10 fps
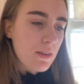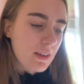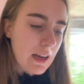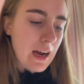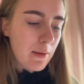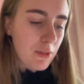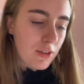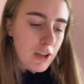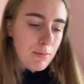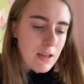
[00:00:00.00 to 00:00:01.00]
So like I'm just
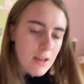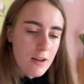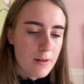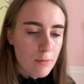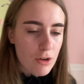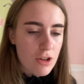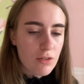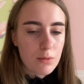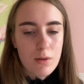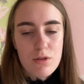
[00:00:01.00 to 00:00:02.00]
going to be um watching
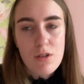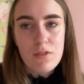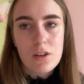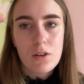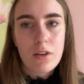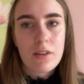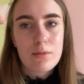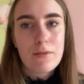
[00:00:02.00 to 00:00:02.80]
some YouTube videos.